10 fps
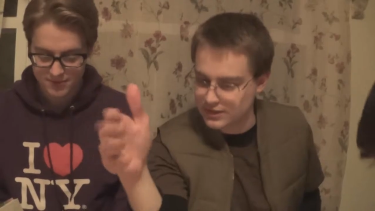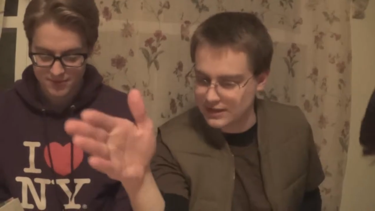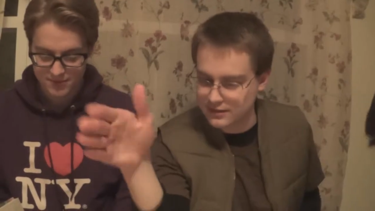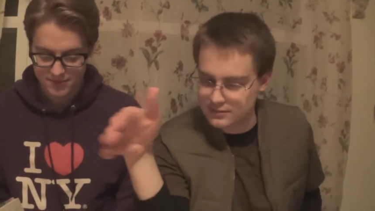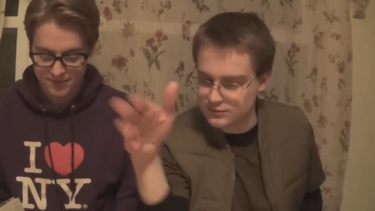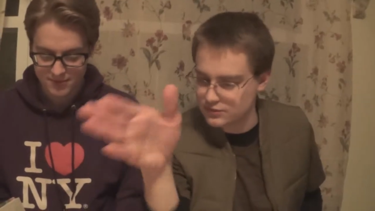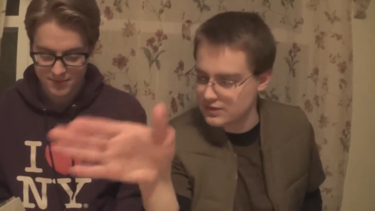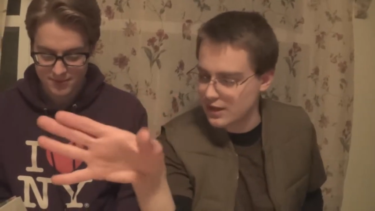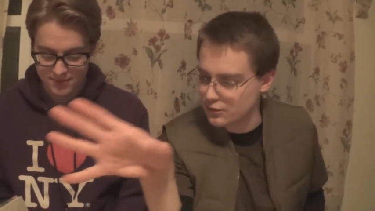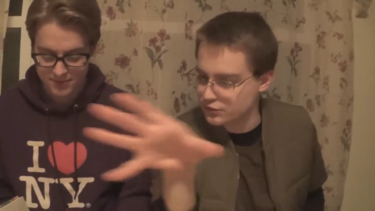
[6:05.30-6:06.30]
Speaker 1: Like, I know,
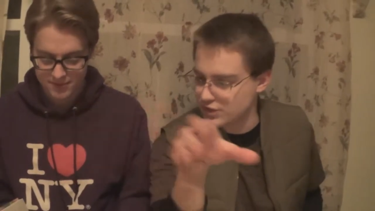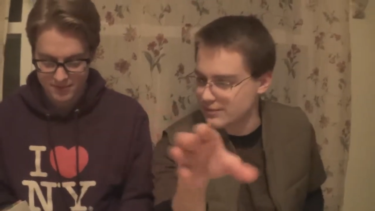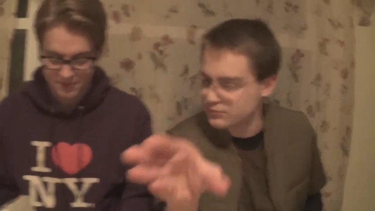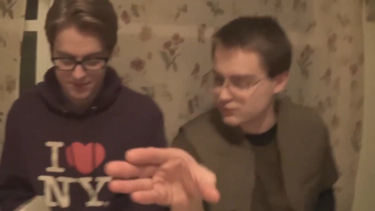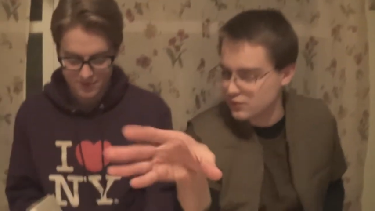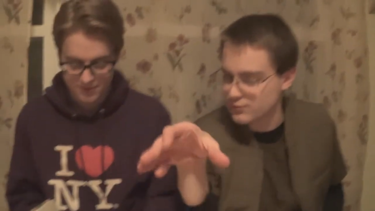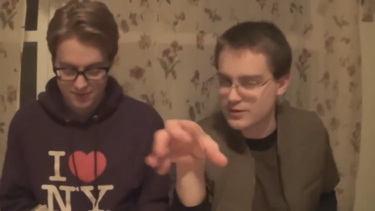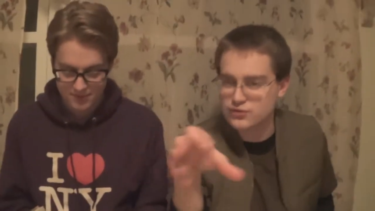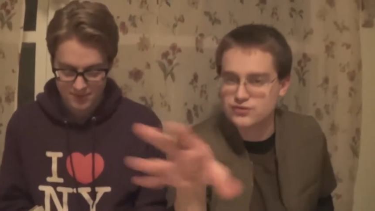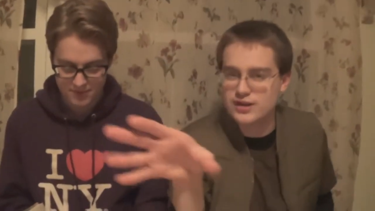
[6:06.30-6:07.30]
I was waiting for
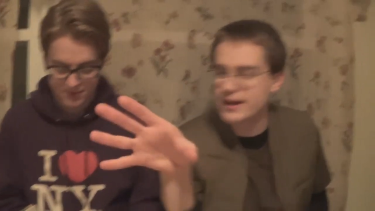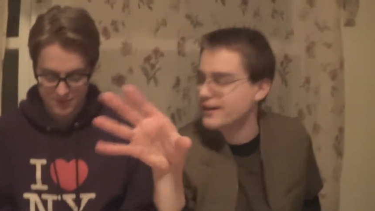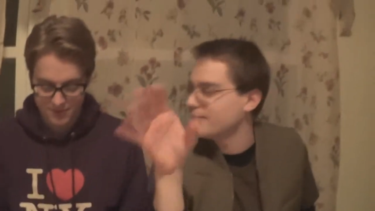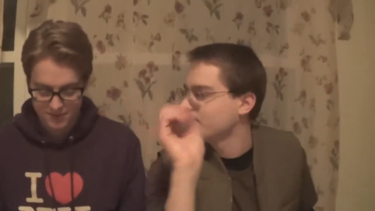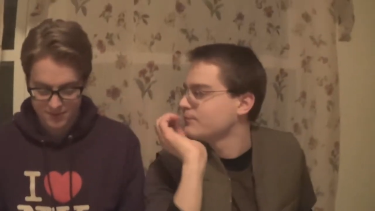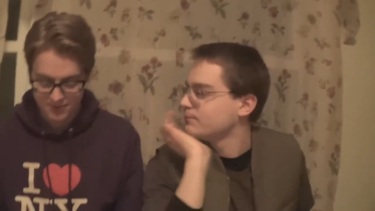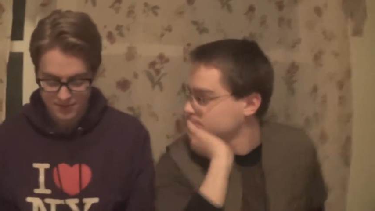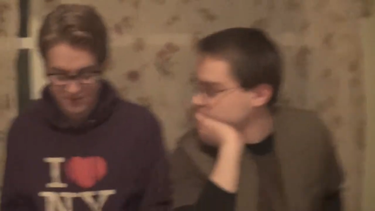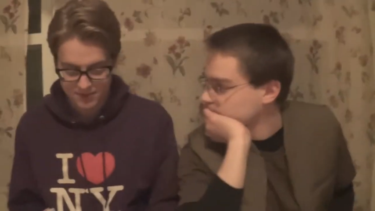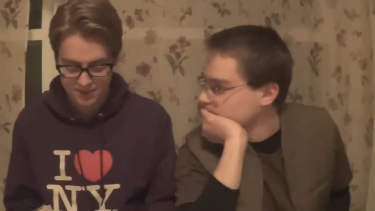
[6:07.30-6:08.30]
you to get thing. to that part.